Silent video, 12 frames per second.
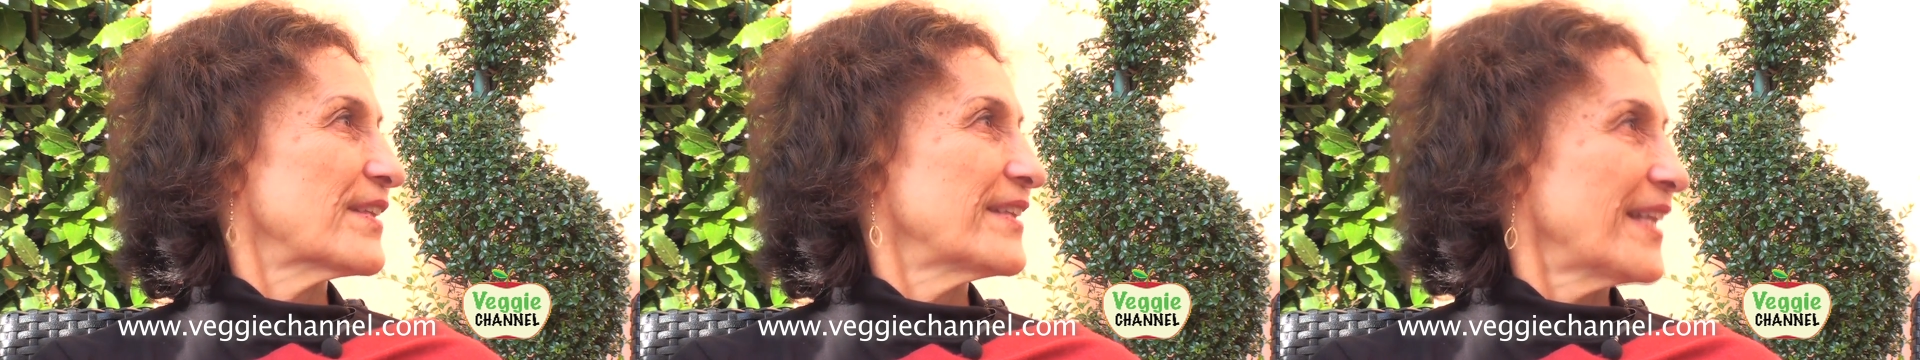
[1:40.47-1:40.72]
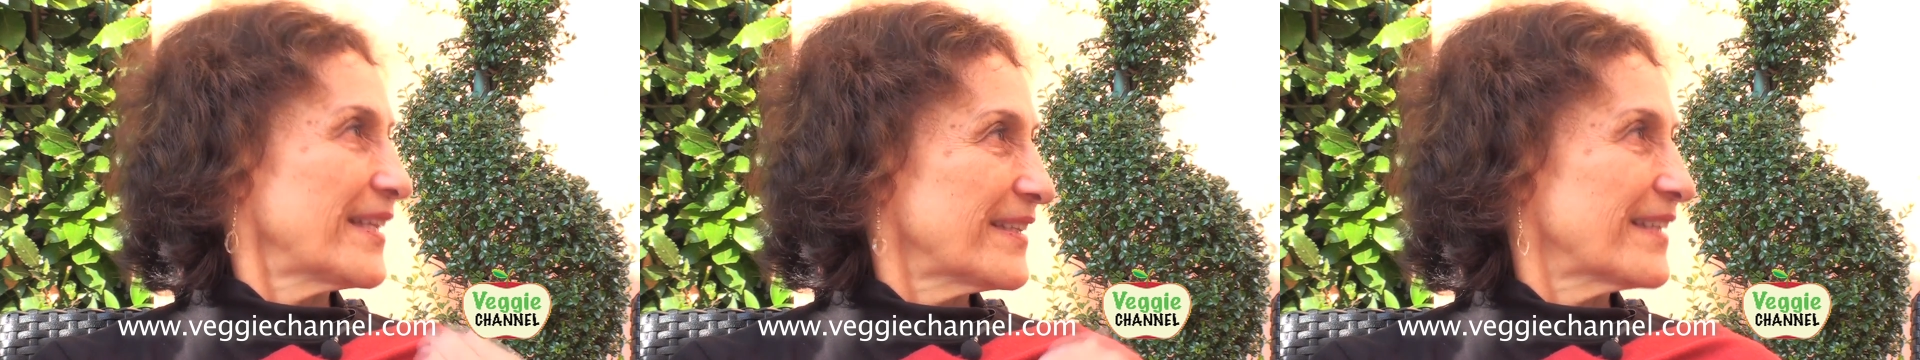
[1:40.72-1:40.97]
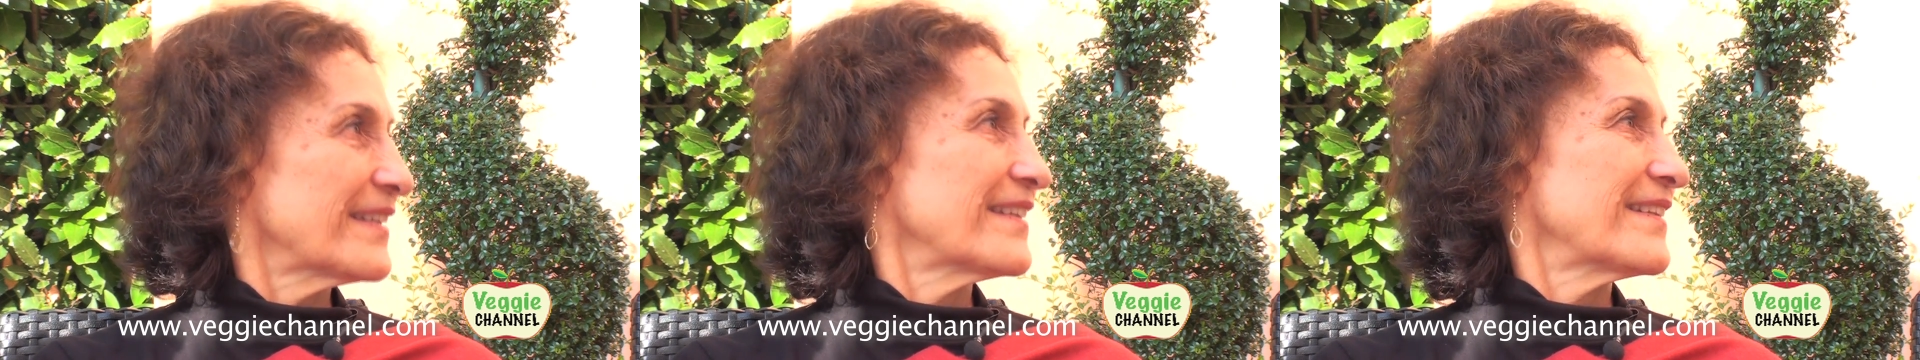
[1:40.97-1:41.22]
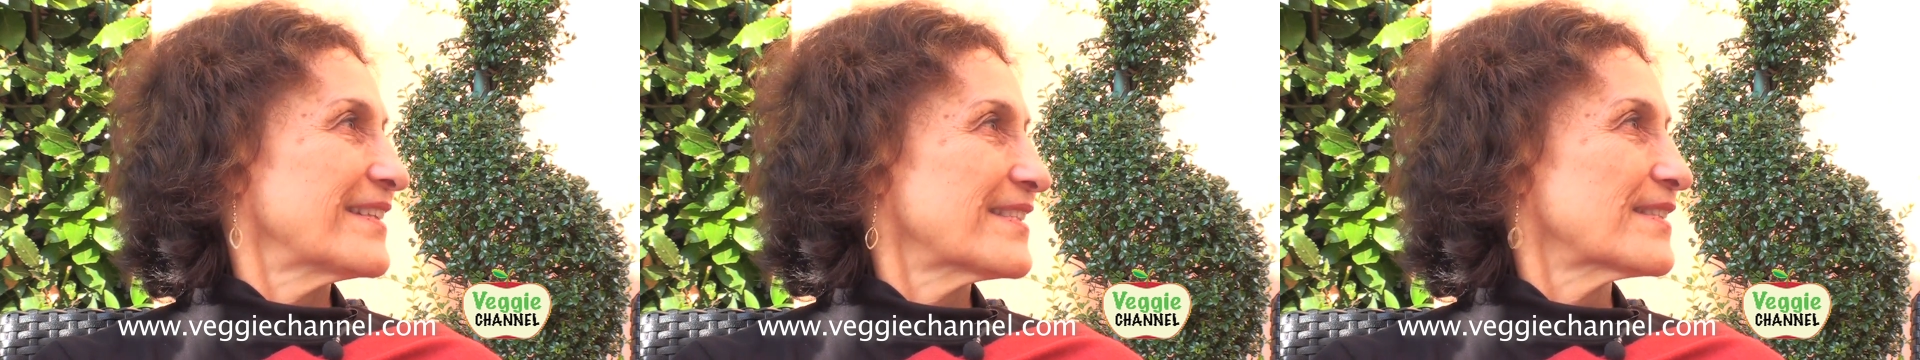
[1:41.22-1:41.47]
and then
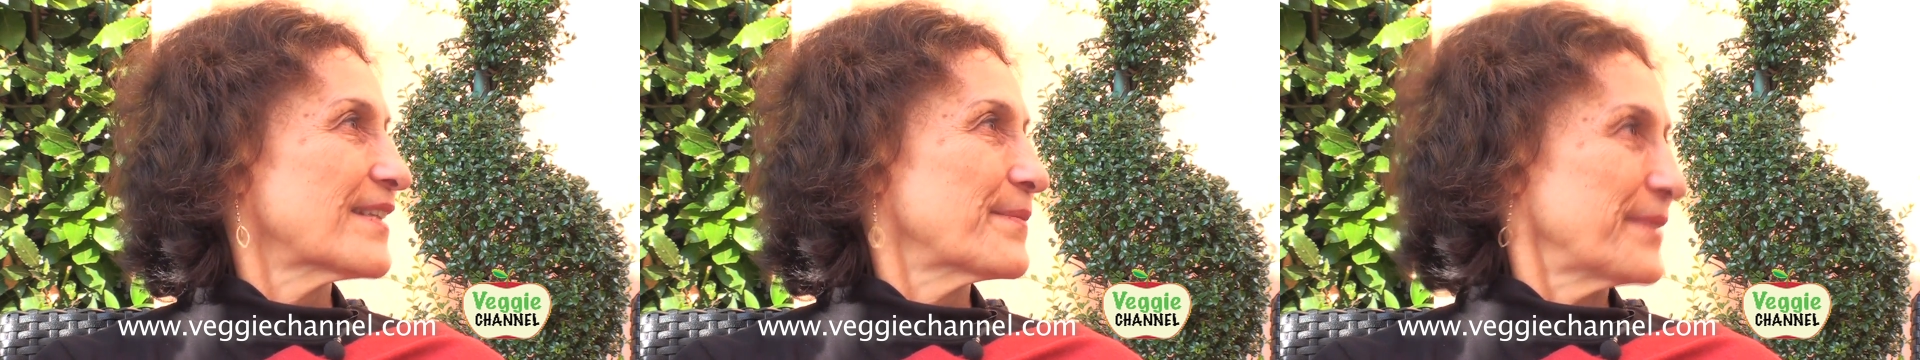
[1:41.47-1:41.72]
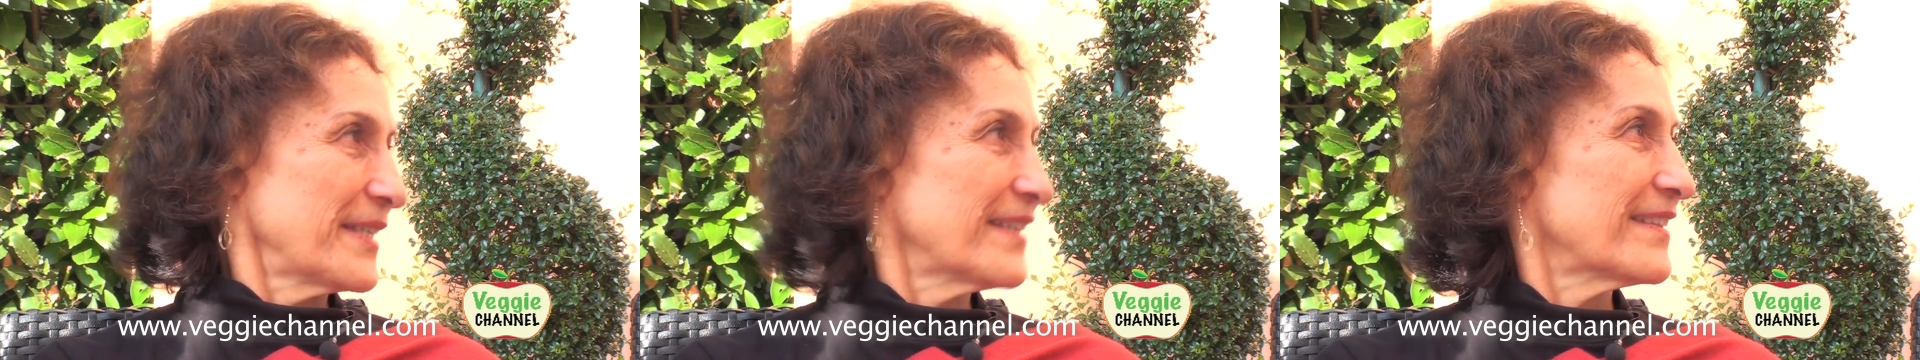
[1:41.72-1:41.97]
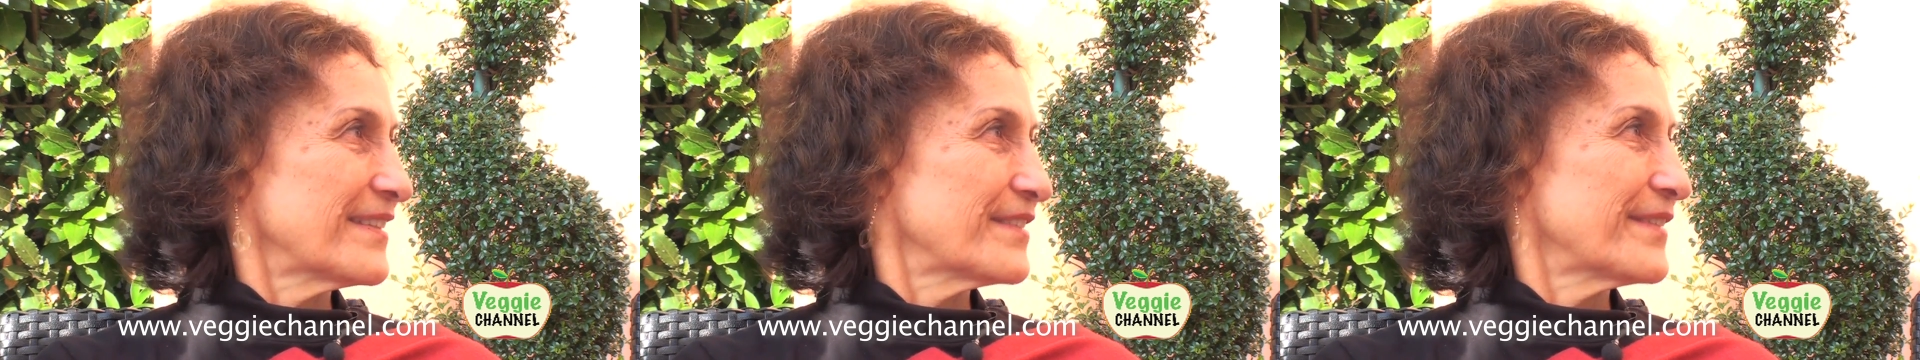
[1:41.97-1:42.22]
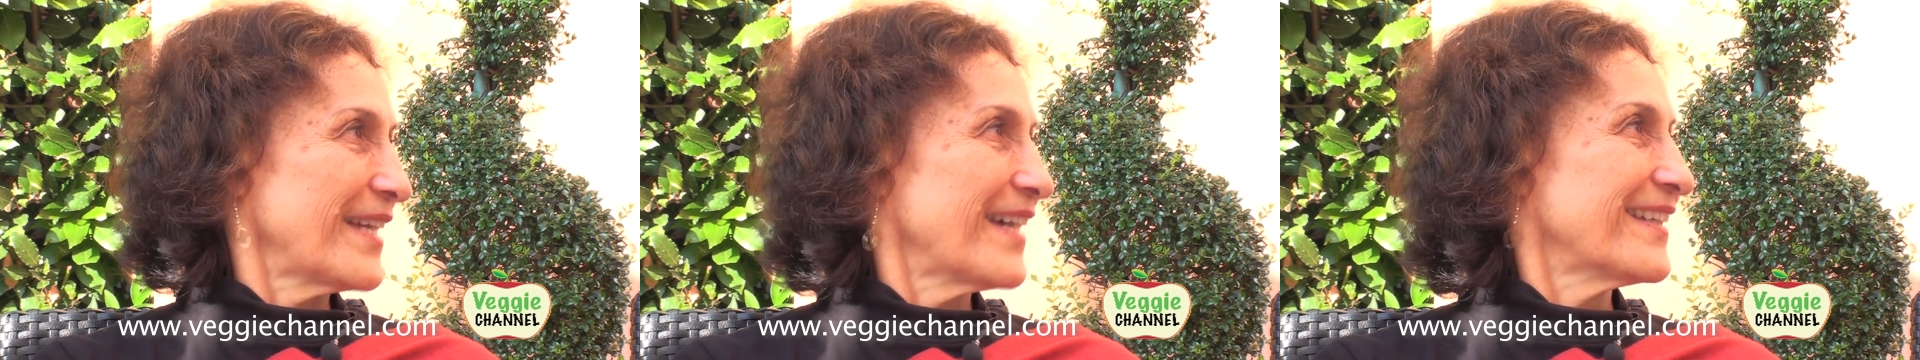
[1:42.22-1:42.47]
the, the stomach can
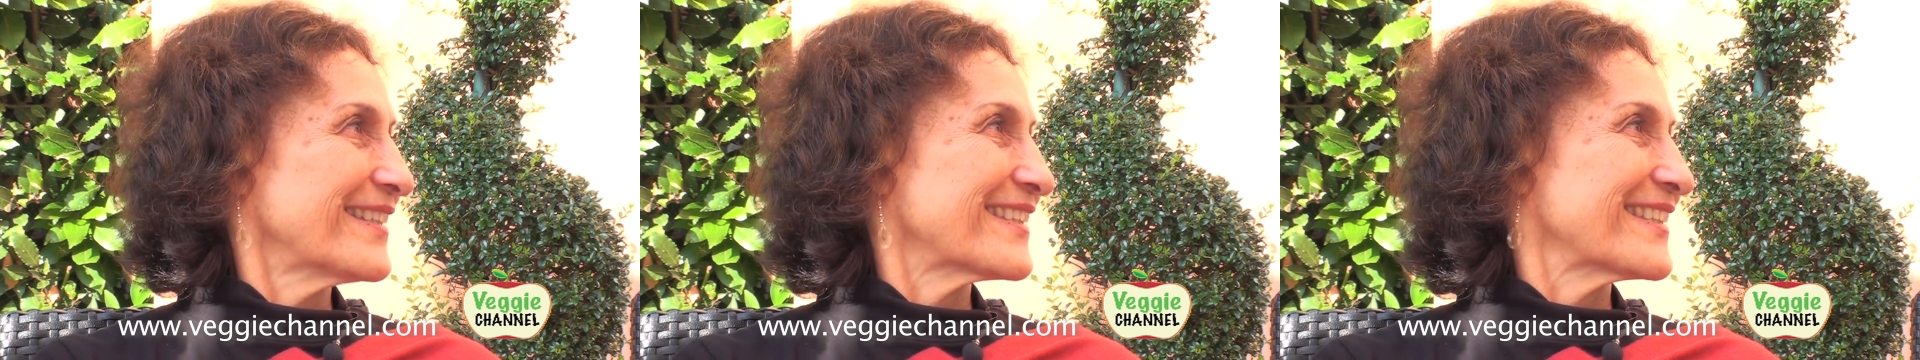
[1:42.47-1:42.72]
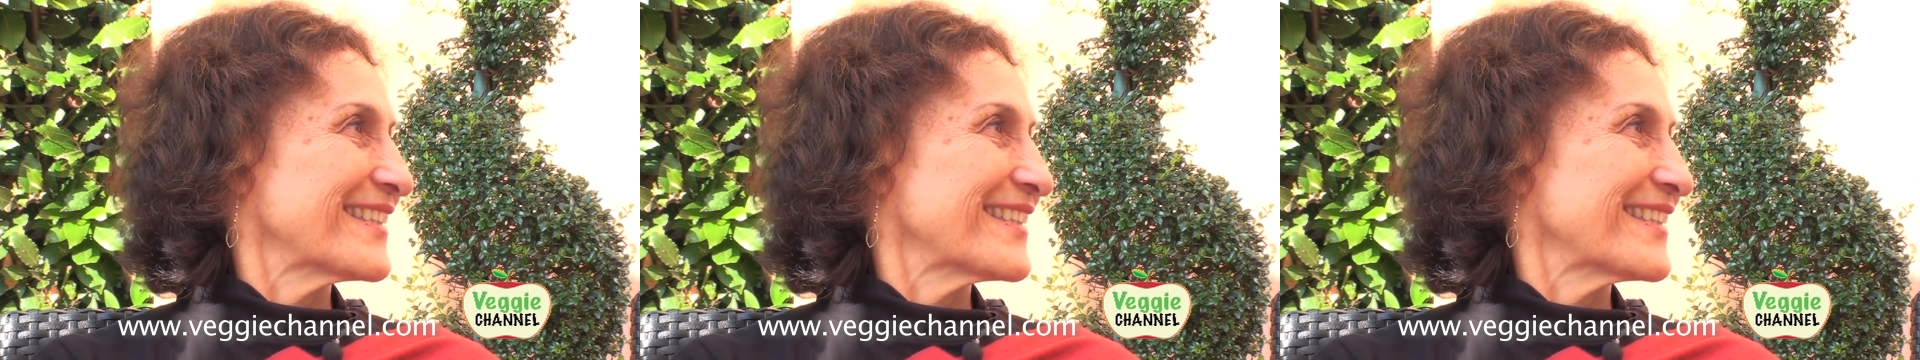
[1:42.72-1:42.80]
do that.